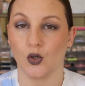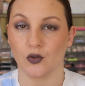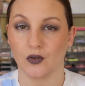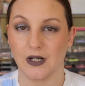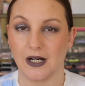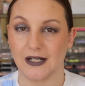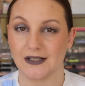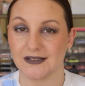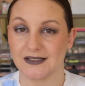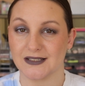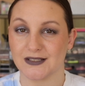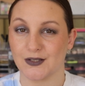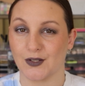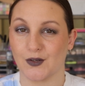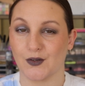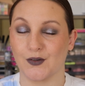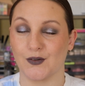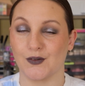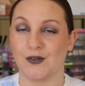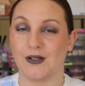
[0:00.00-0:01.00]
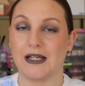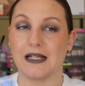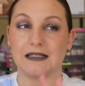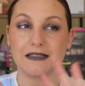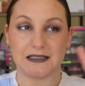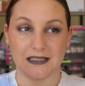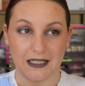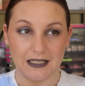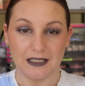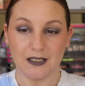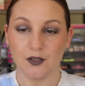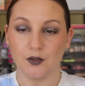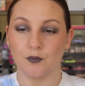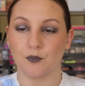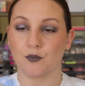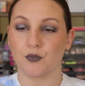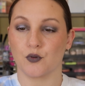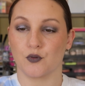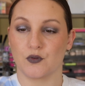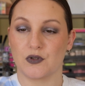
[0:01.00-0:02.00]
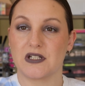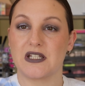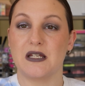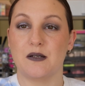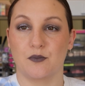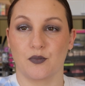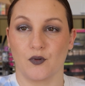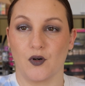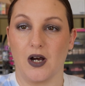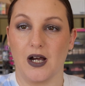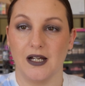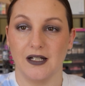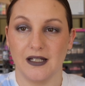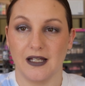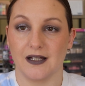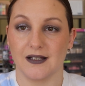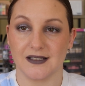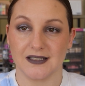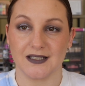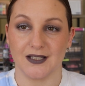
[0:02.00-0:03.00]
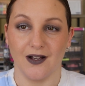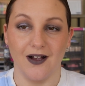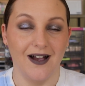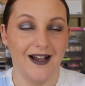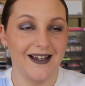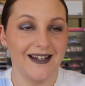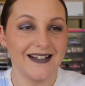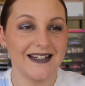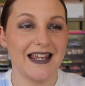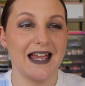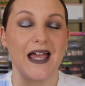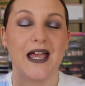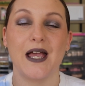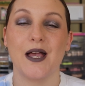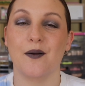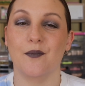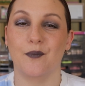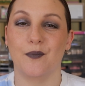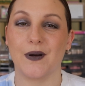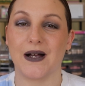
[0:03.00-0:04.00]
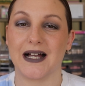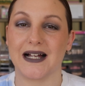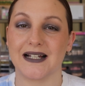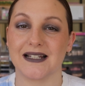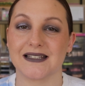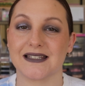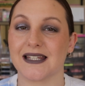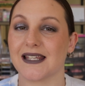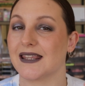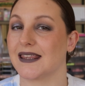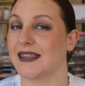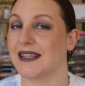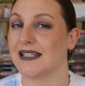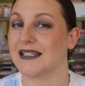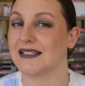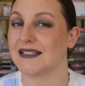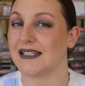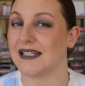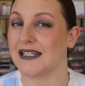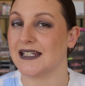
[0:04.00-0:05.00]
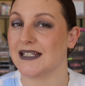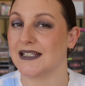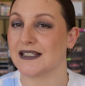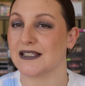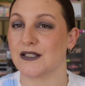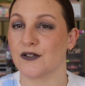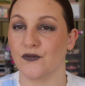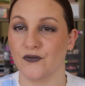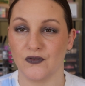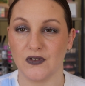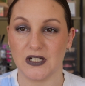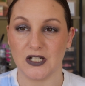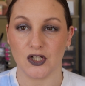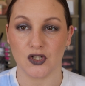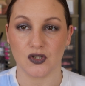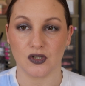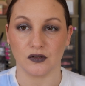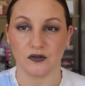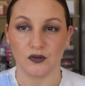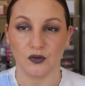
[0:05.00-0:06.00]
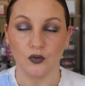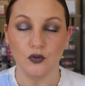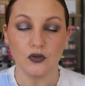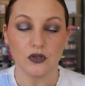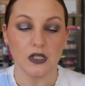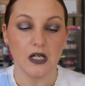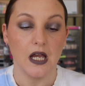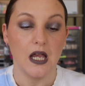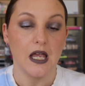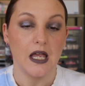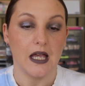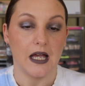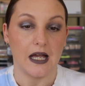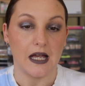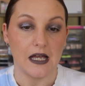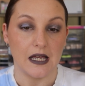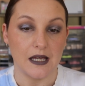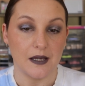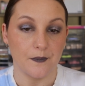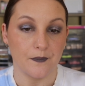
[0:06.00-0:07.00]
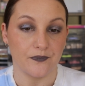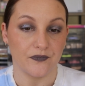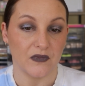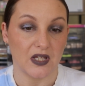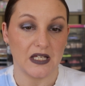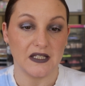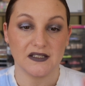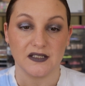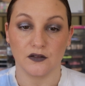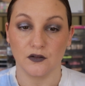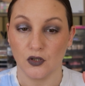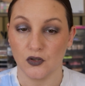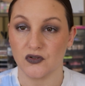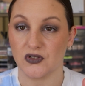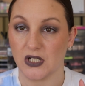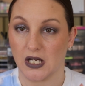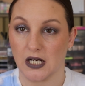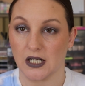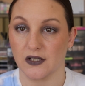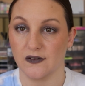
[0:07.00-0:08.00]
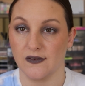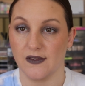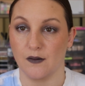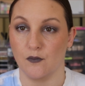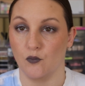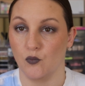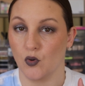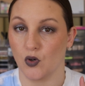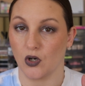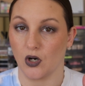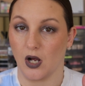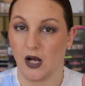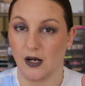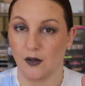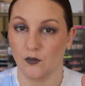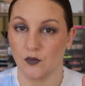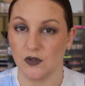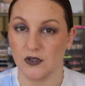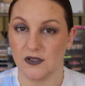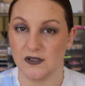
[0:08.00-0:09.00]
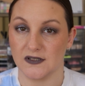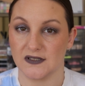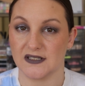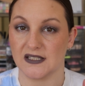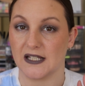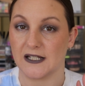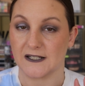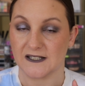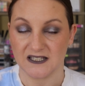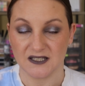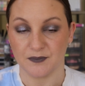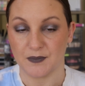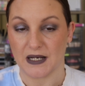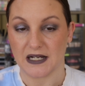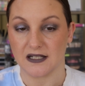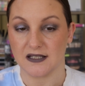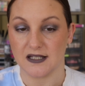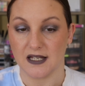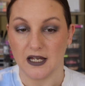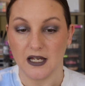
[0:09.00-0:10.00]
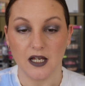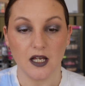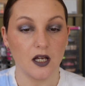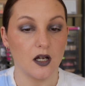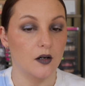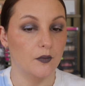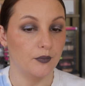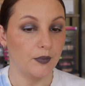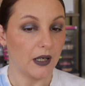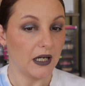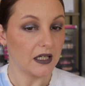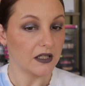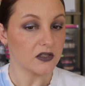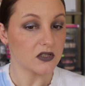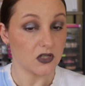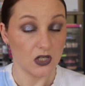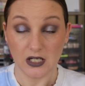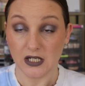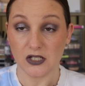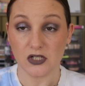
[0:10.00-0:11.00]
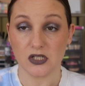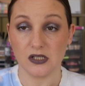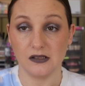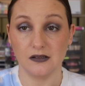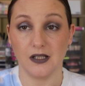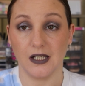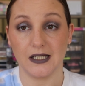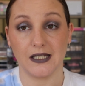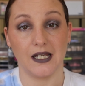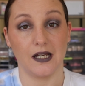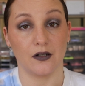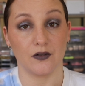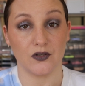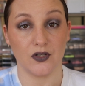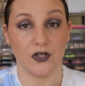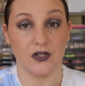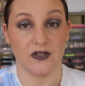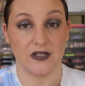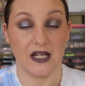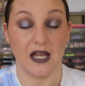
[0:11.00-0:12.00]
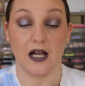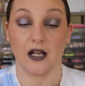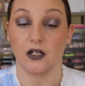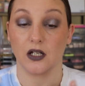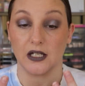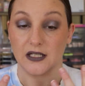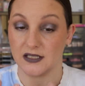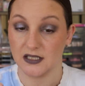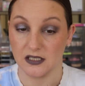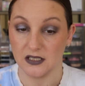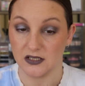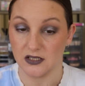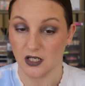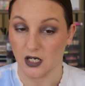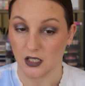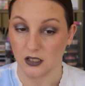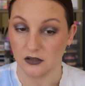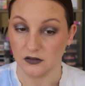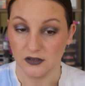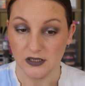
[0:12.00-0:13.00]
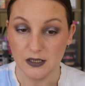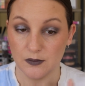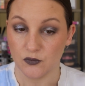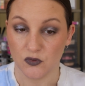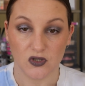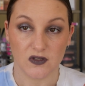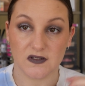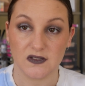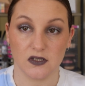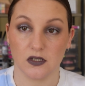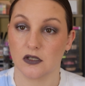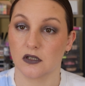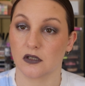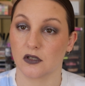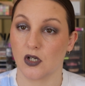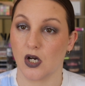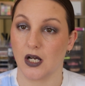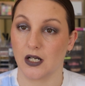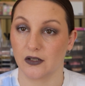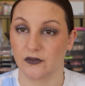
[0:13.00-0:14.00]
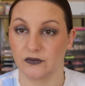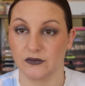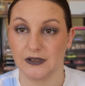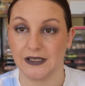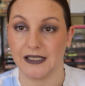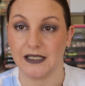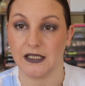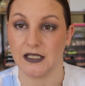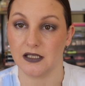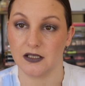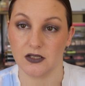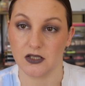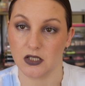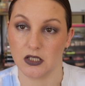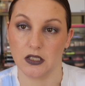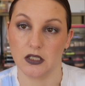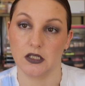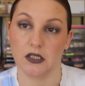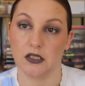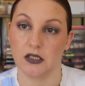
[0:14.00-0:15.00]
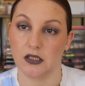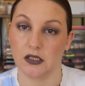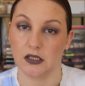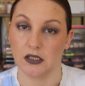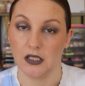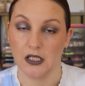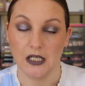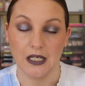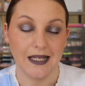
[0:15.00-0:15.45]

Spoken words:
All right, so it's getting pretty bright outside, but this is the finished look. It's a lot darker than what I was expecting, but I actually like how it turned out. I did a darker lip just to kind of lean into the